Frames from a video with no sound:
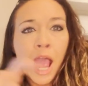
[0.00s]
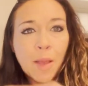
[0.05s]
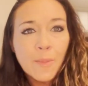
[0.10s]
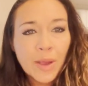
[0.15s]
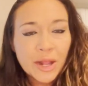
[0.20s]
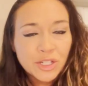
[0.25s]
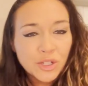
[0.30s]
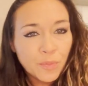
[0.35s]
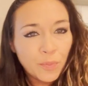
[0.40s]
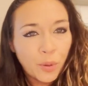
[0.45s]

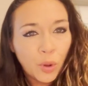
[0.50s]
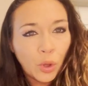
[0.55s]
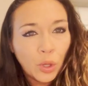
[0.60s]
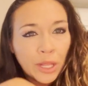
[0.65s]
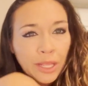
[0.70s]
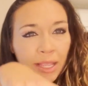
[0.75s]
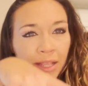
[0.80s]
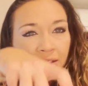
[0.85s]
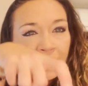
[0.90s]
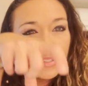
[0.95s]
Imagine
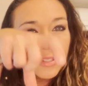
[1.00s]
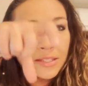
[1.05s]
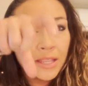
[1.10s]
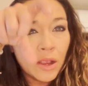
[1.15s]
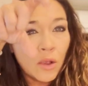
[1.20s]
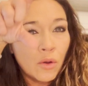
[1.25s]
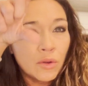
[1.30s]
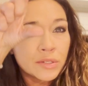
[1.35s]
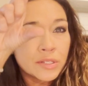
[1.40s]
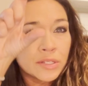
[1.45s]
pulling a
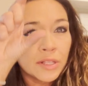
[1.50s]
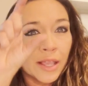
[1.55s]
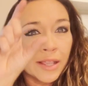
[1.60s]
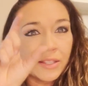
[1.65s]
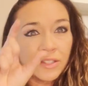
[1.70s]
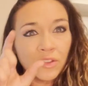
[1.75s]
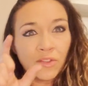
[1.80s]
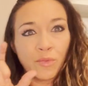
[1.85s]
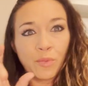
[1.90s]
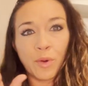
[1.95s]
single
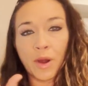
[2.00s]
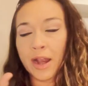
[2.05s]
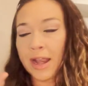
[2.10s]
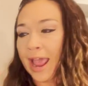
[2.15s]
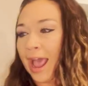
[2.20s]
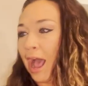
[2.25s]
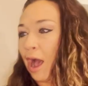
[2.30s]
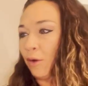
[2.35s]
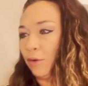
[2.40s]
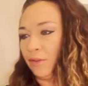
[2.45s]
slice of
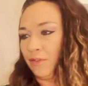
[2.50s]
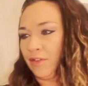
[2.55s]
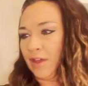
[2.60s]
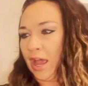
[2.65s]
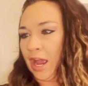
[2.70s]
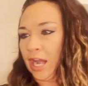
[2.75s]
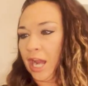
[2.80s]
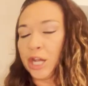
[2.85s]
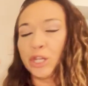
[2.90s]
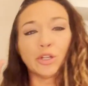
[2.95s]
bread out of
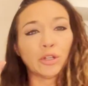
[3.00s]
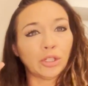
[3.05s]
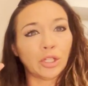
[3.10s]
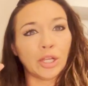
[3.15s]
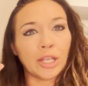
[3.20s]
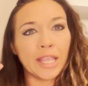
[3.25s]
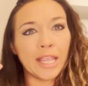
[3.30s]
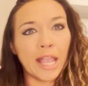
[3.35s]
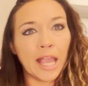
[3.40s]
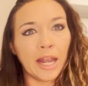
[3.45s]
that and you're
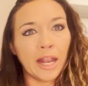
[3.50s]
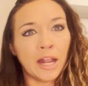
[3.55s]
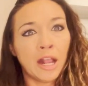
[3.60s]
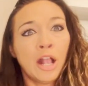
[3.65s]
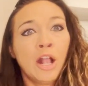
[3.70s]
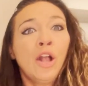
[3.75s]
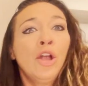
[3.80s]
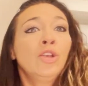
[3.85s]
looking at it.